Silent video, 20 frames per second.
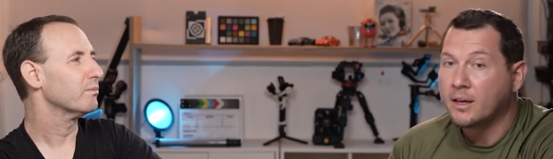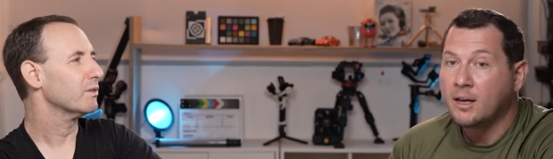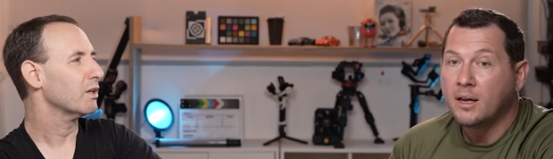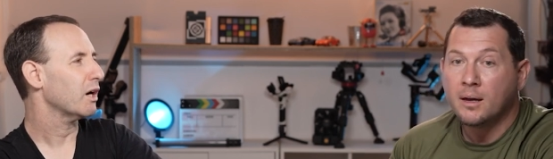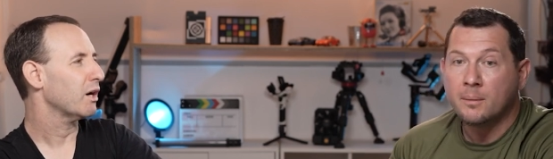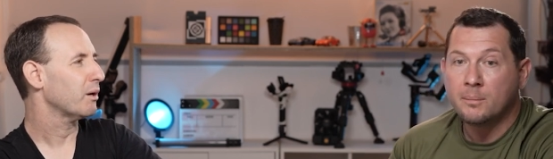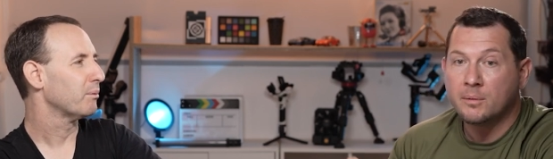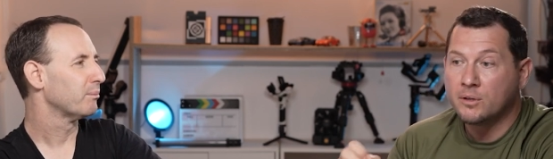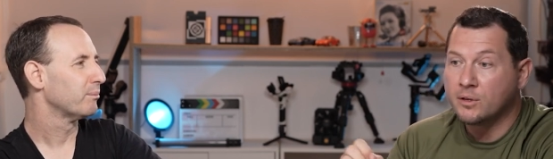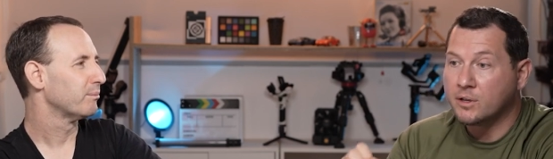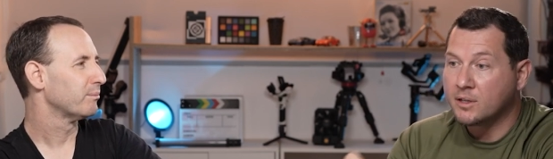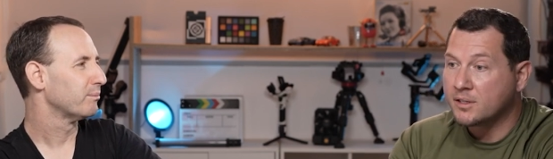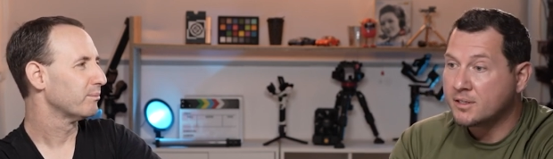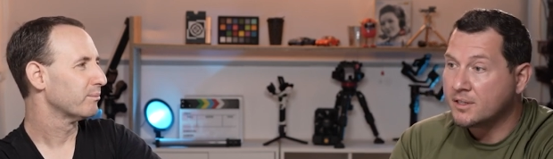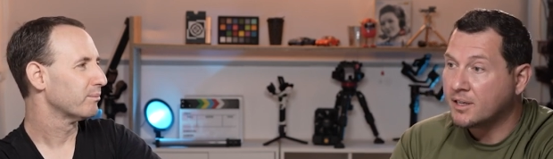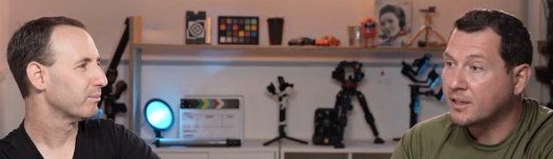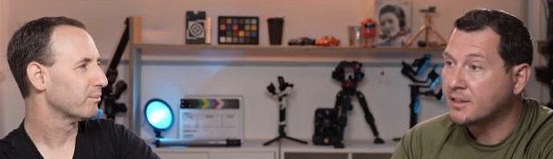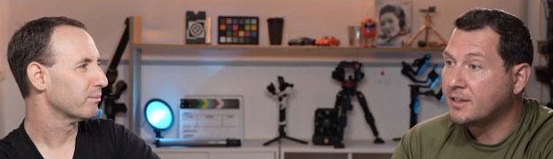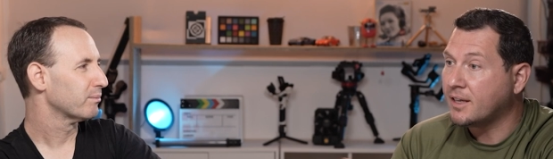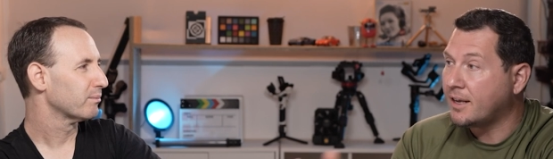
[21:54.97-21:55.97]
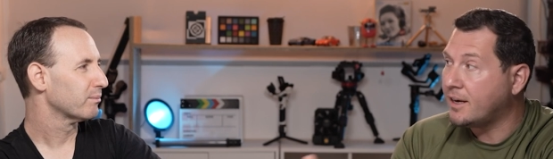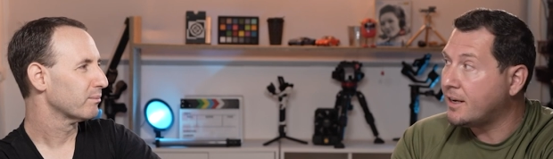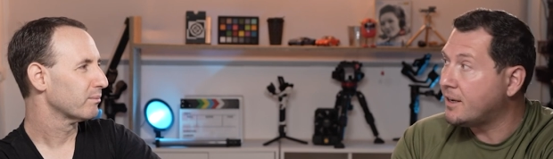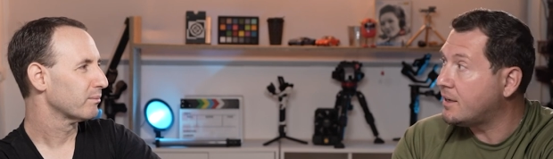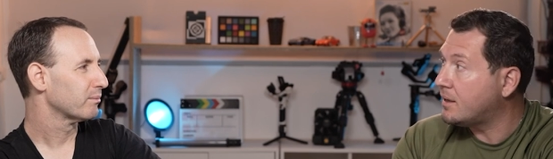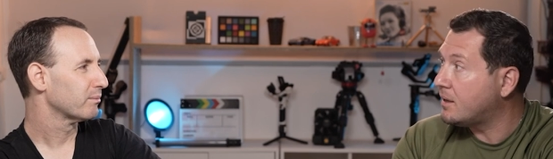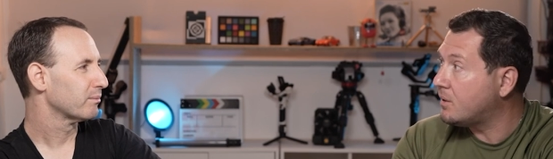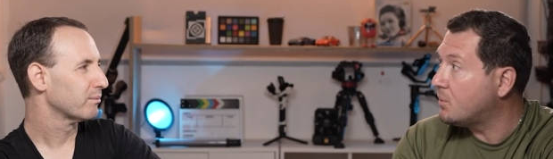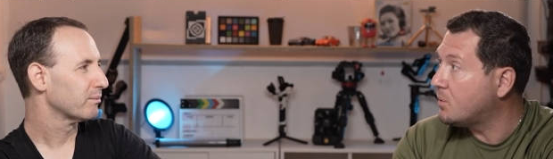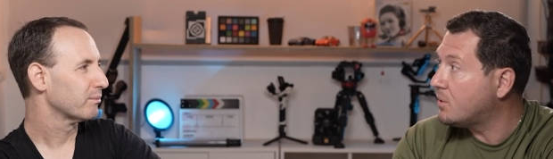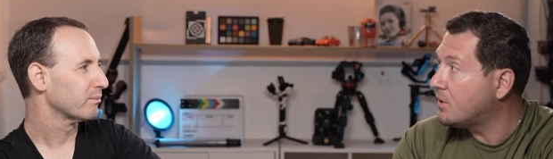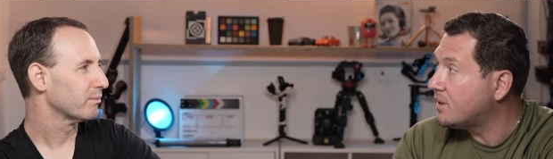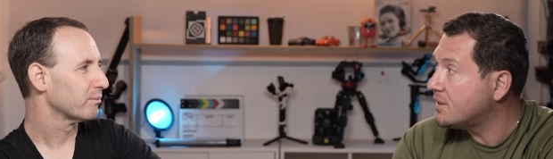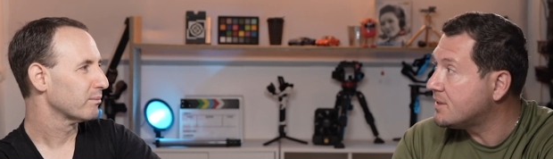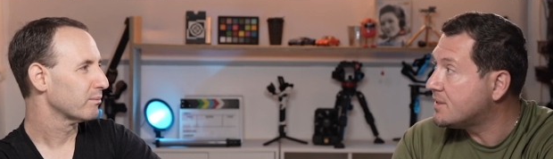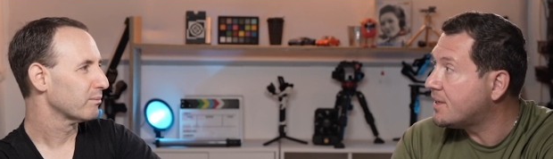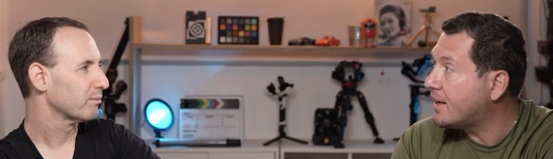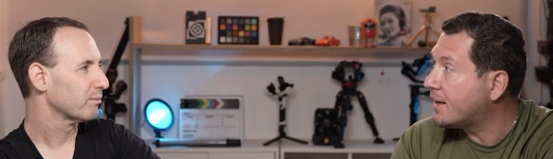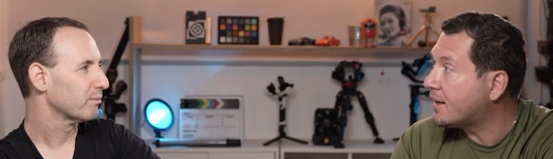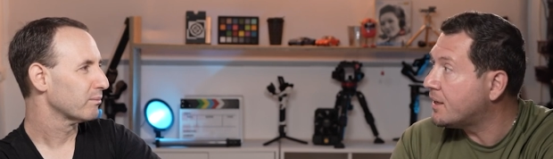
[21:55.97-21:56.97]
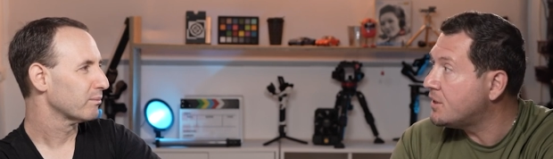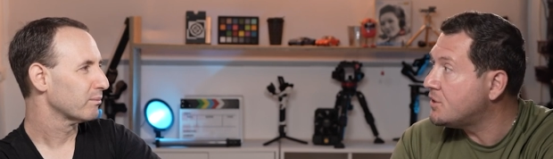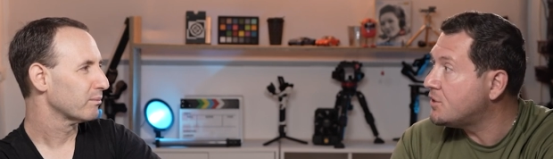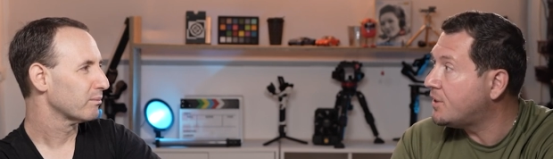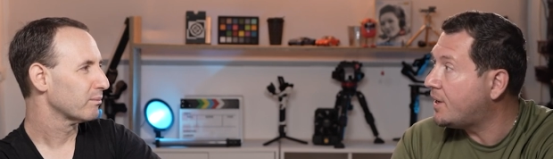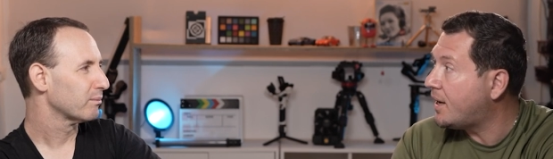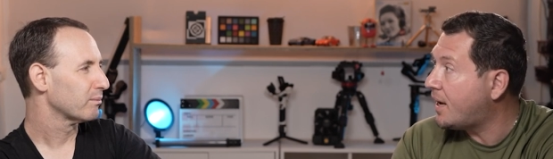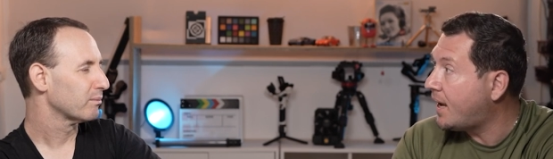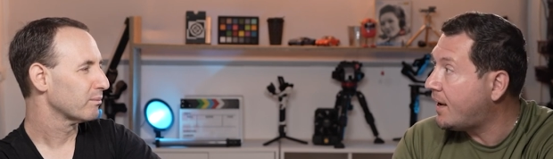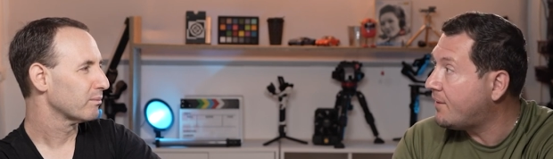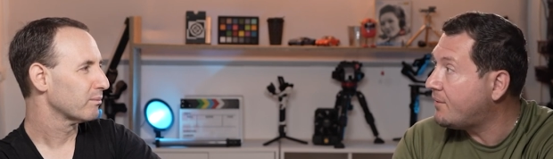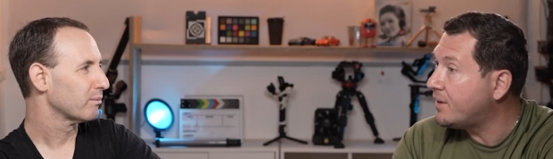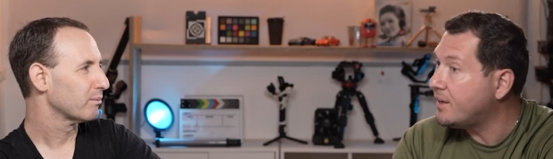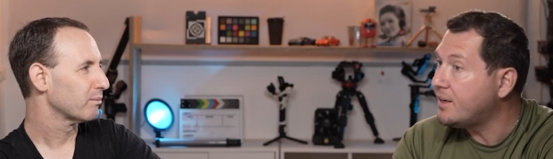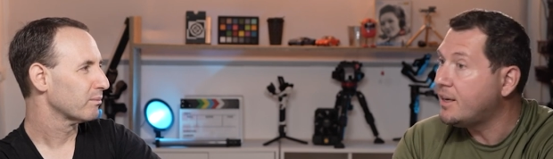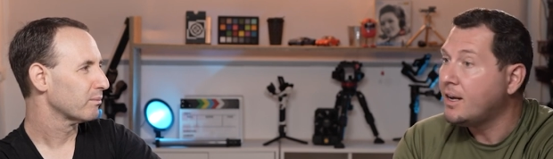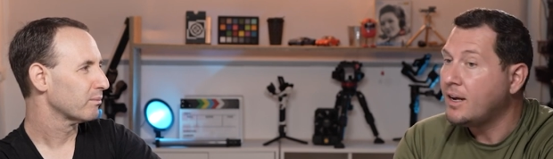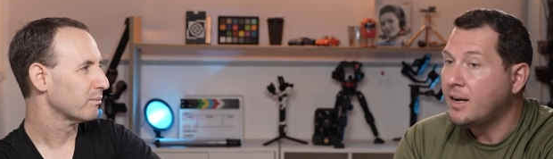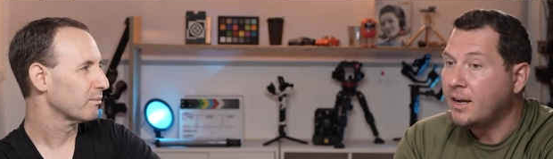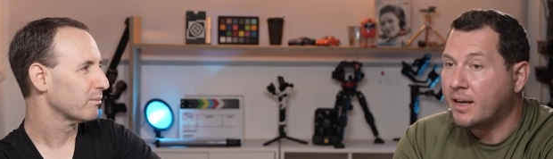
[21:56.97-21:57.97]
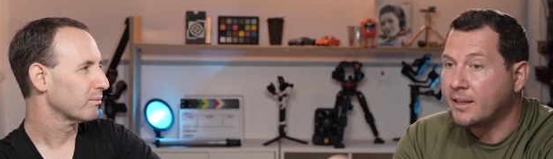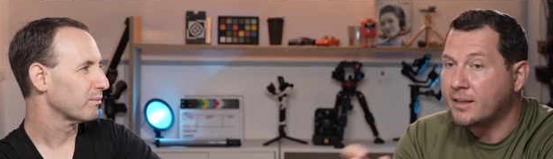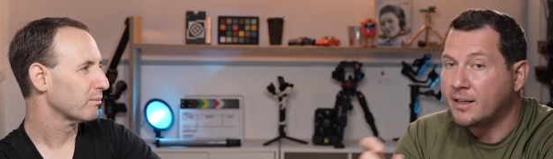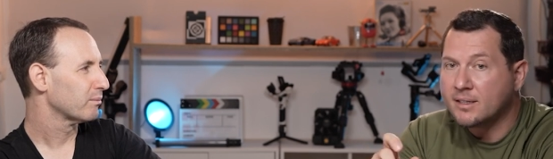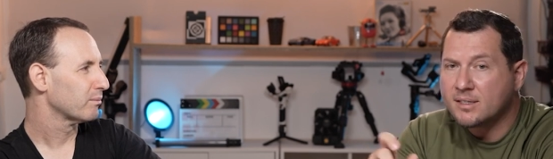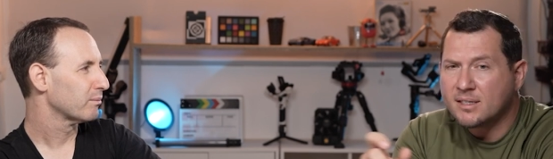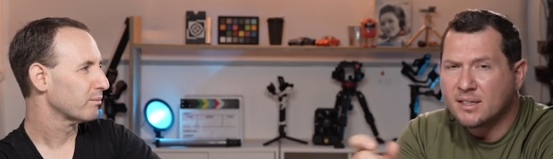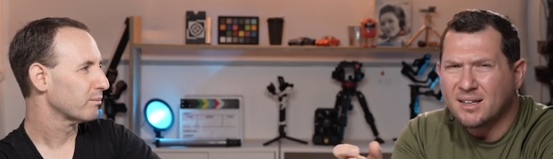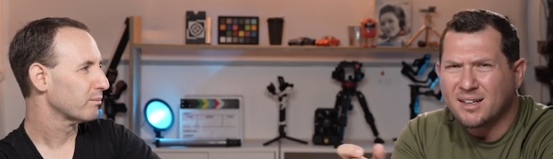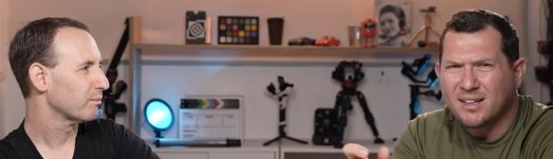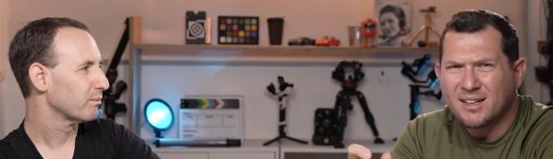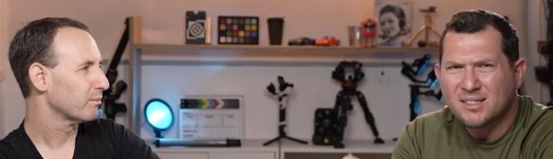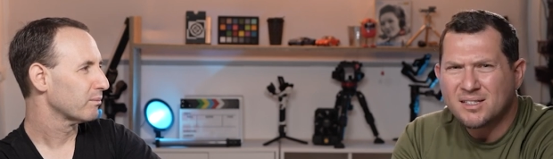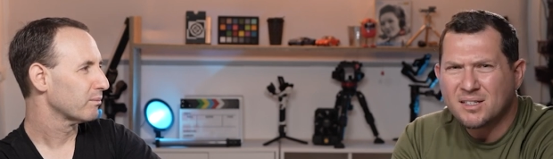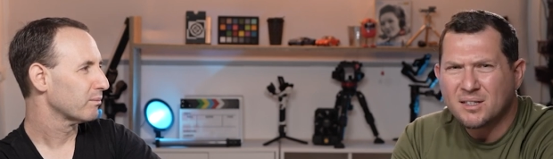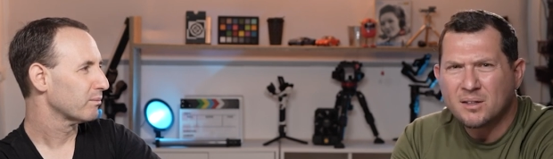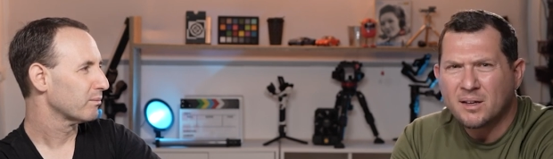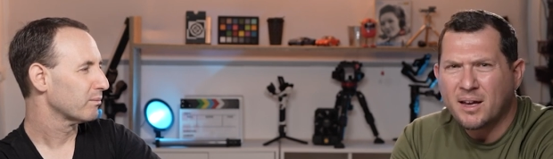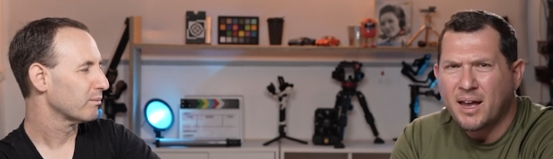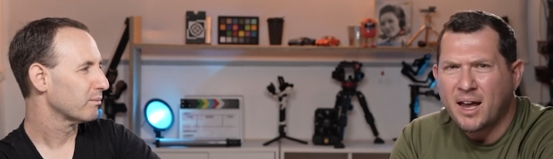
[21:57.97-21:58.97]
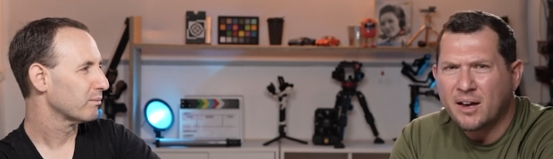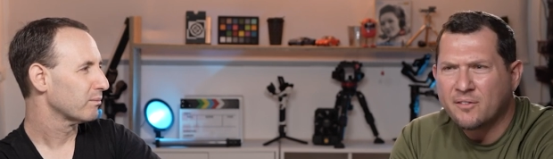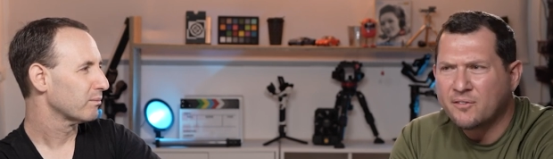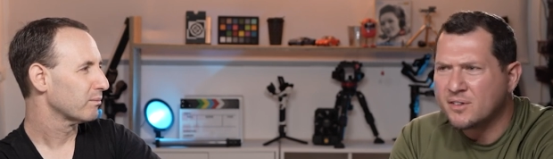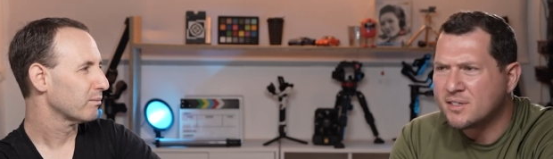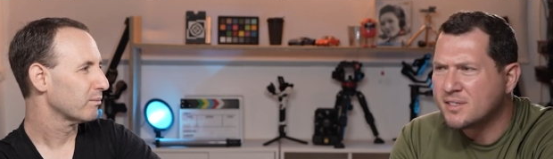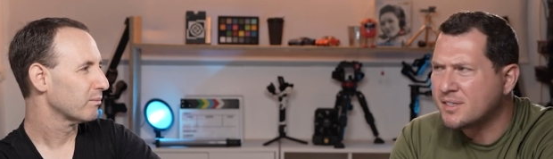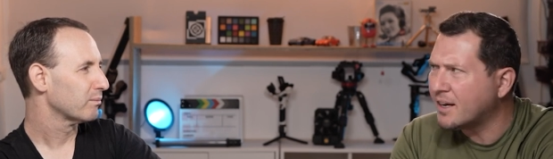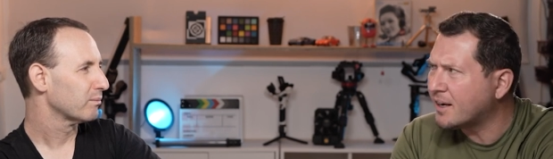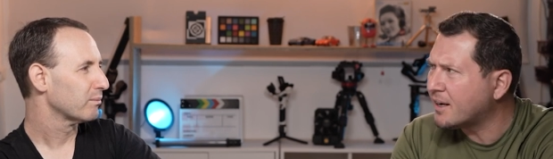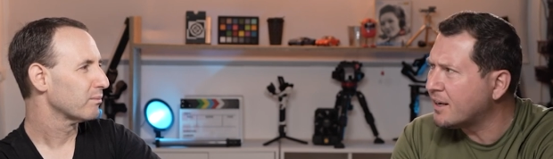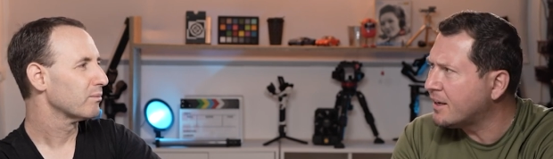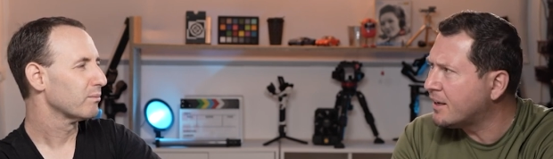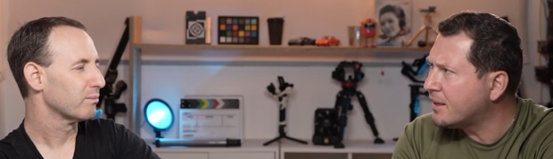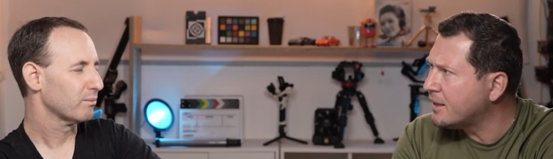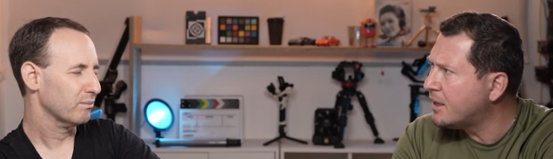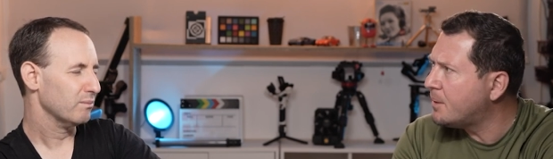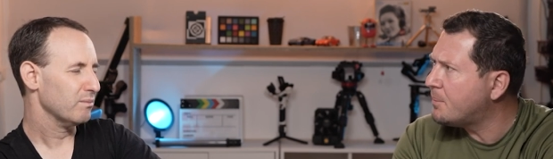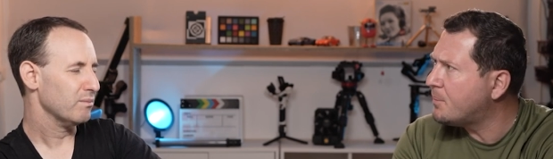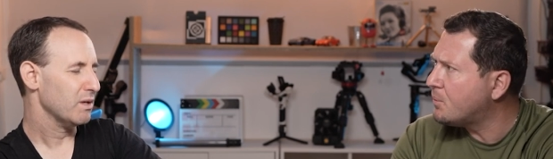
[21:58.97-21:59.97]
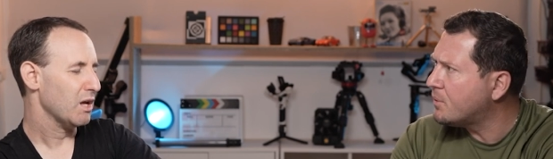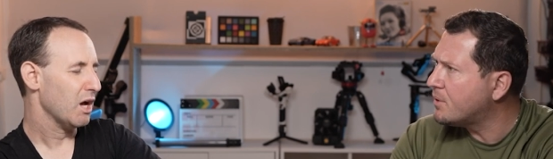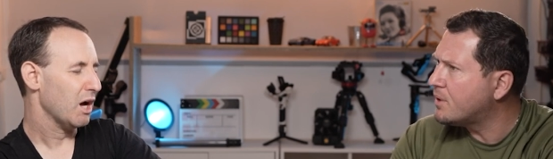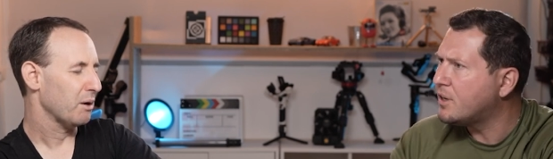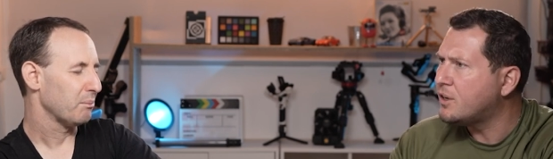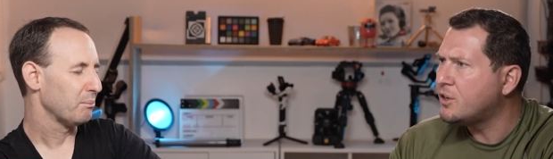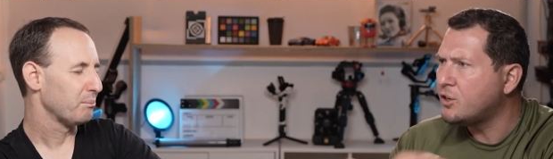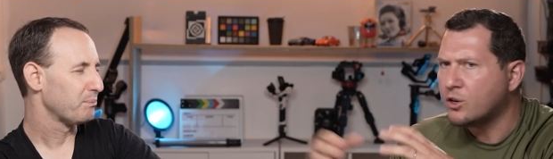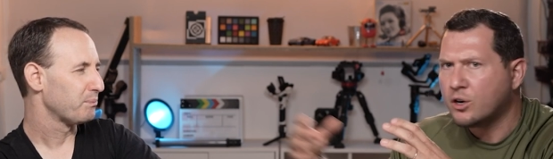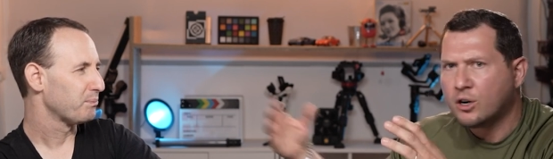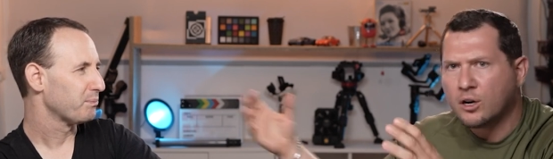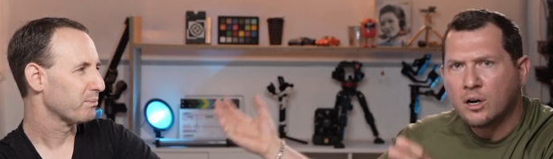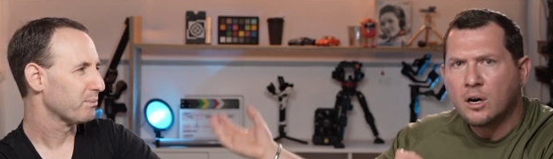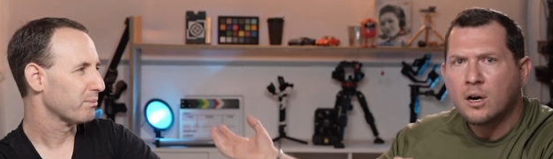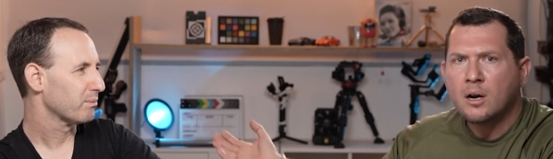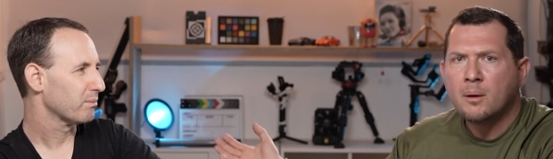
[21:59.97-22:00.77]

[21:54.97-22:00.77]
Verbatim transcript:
Speaker 1: Yeah. But you can stick that in and within seconds you have it and it's a it's a half a second clip yeah. in your